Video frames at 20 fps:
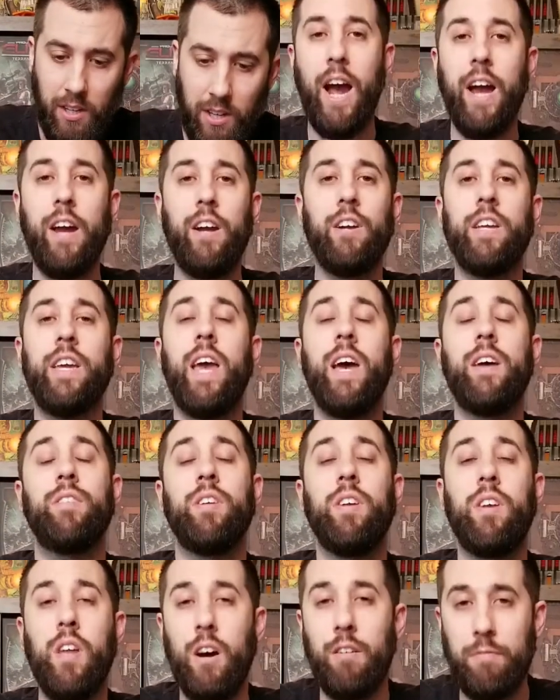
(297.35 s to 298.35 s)
I already have
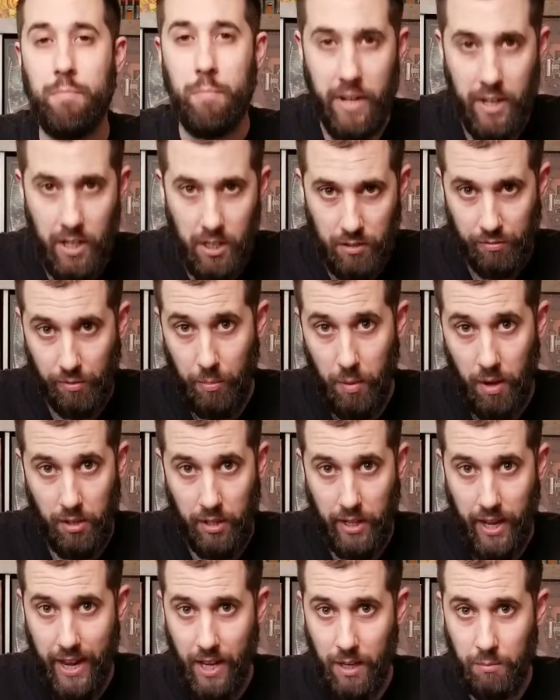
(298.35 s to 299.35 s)
enough minis from other
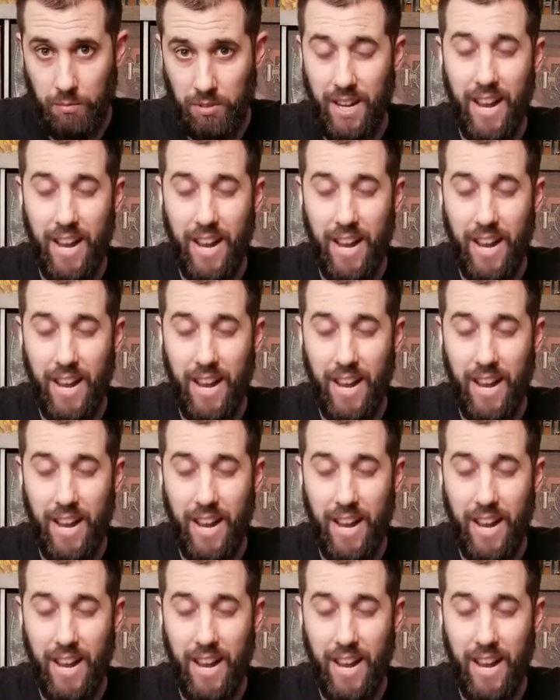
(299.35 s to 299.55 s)
games.